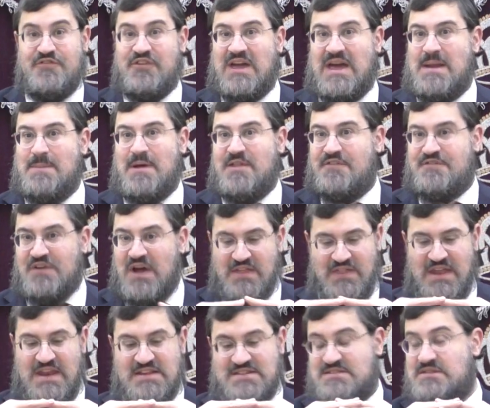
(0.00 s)
Forget about the fact
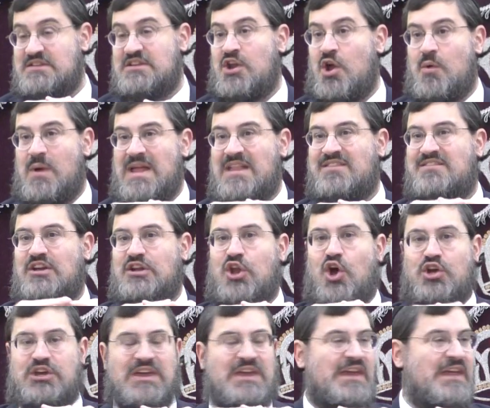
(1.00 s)
that it's,
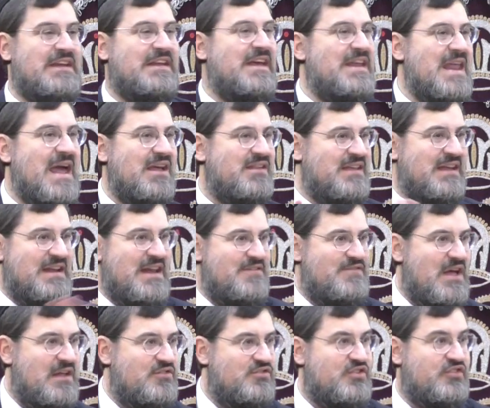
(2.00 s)
interlocking and connecting. Leave
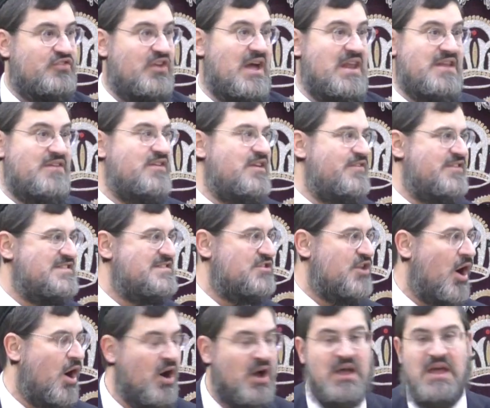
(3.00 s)
that to the side, even if it's
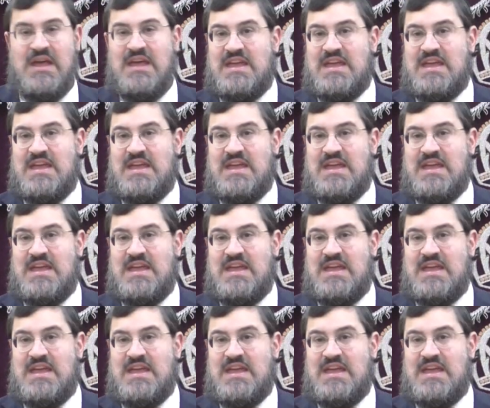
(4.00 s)
not.